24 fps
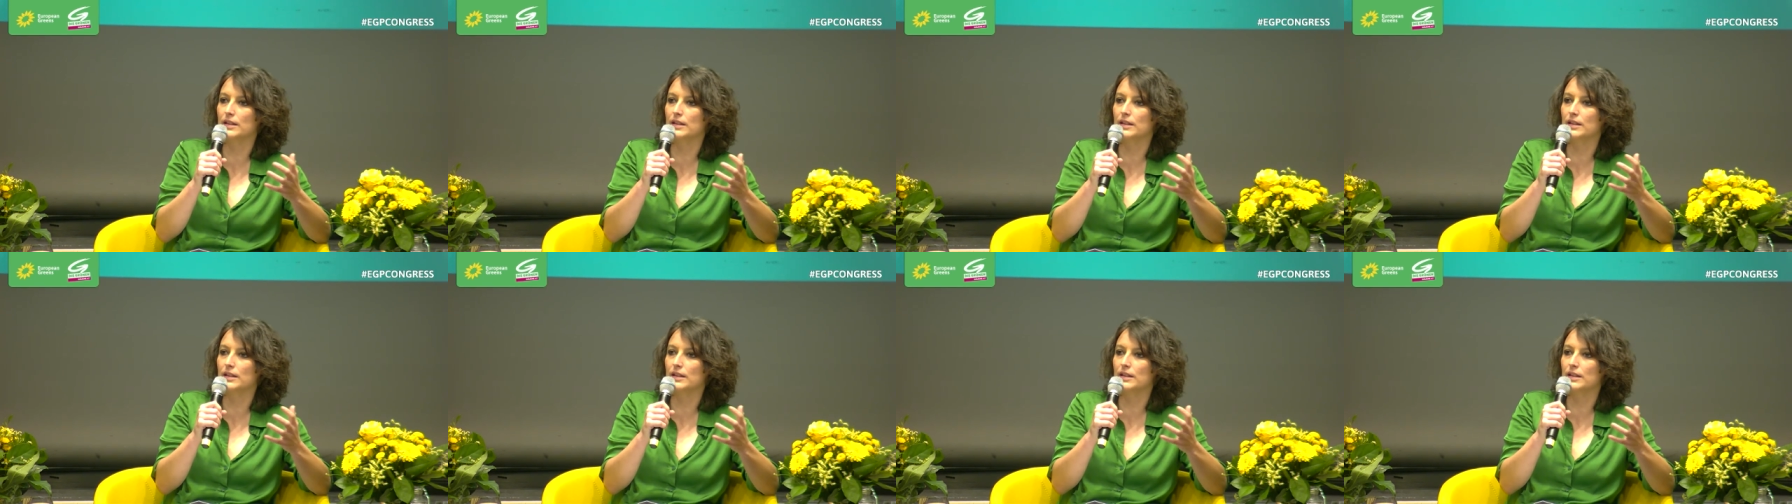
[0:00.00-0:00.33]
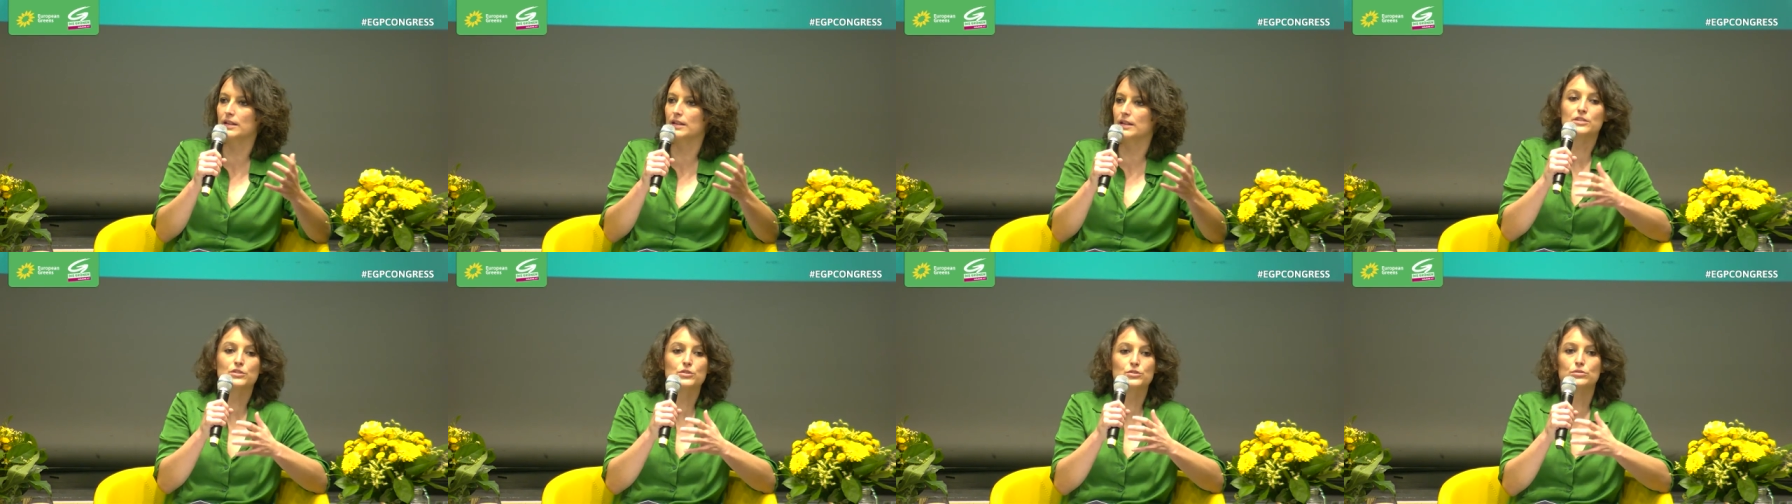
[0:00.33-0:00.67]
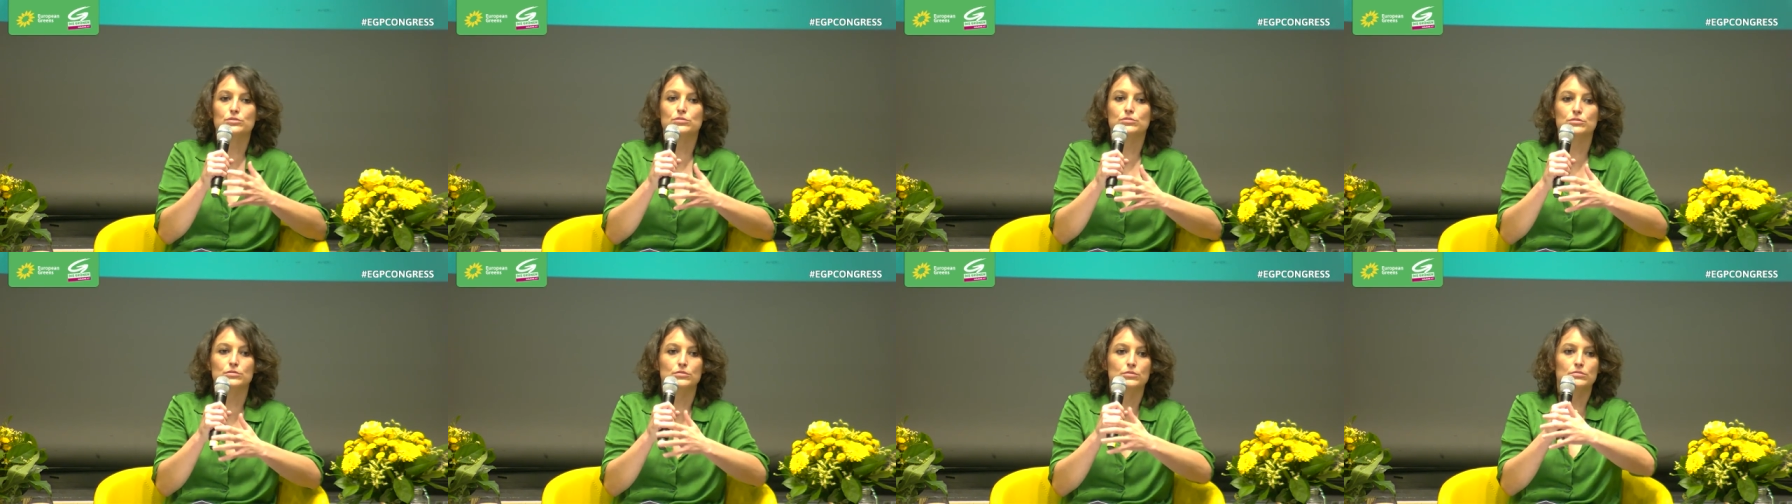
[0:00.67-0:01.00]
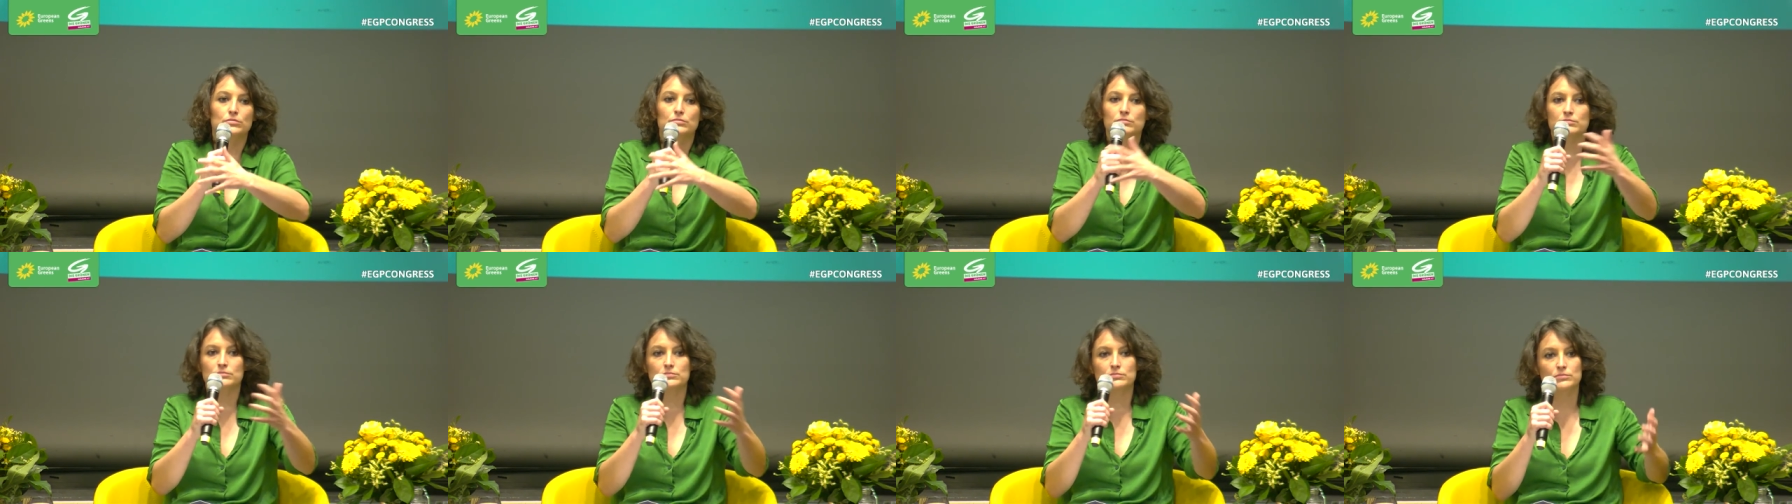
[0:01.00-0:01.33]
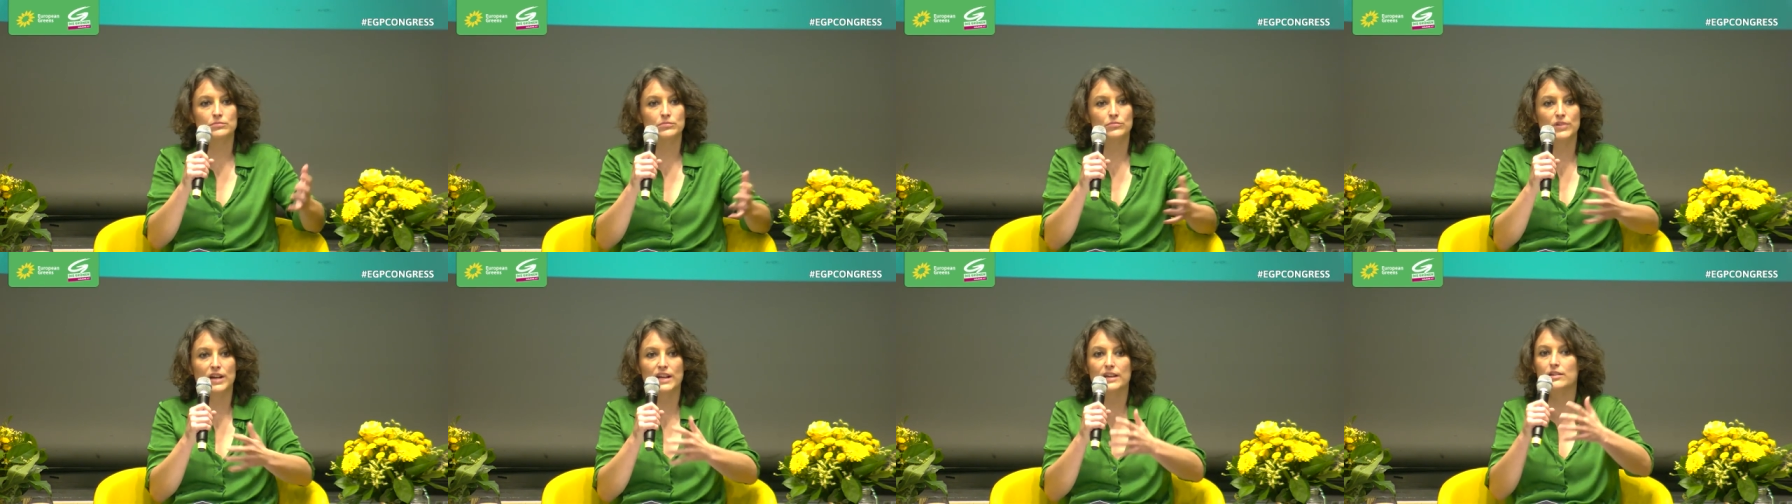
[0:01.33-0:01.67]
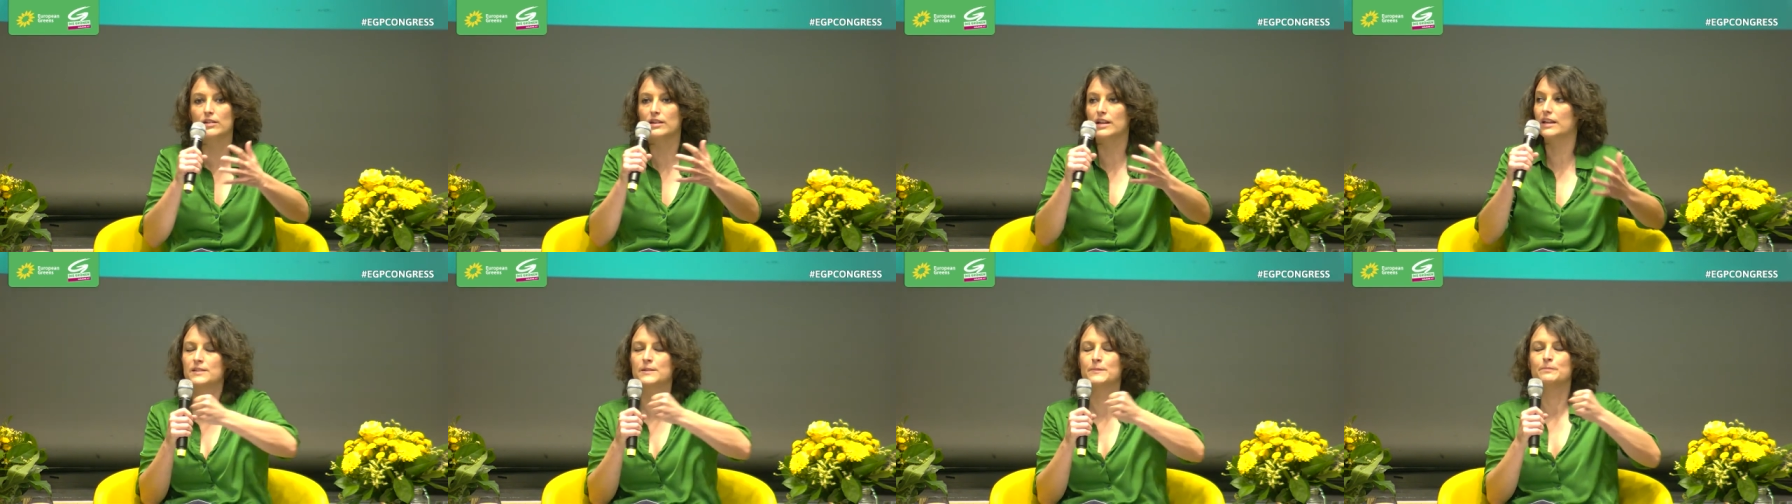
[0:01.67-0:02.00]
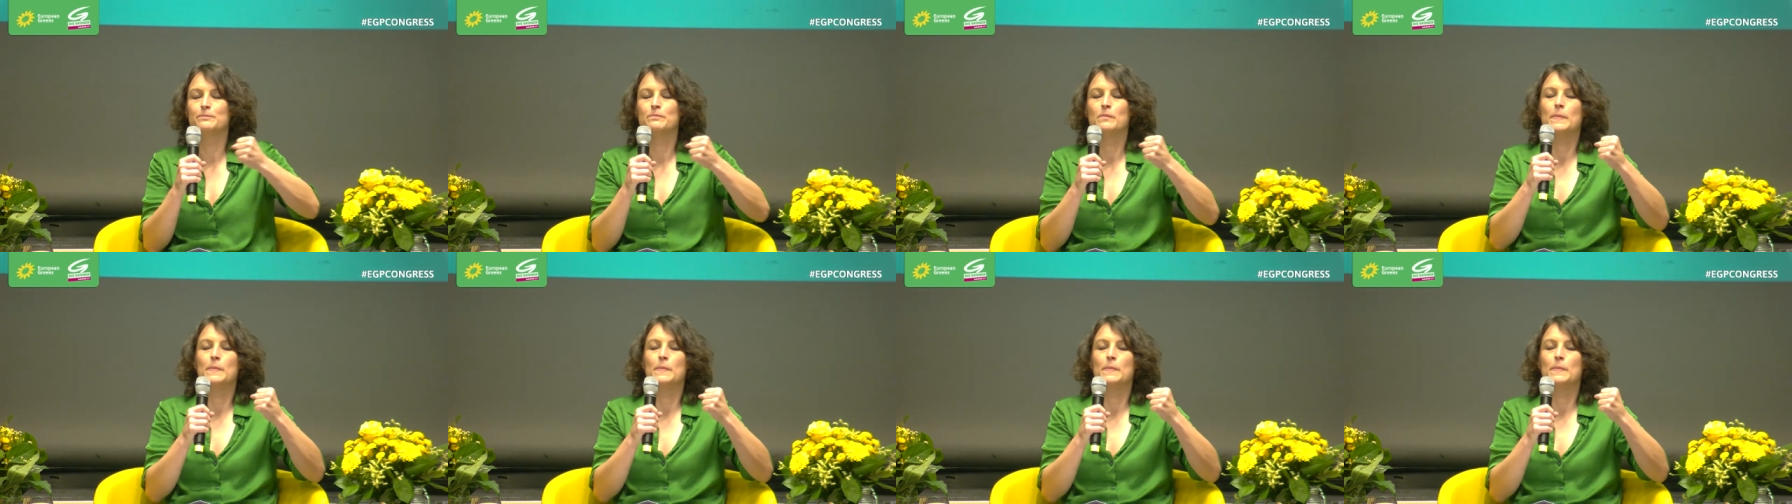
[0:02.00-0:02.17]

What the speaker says: than to regulate.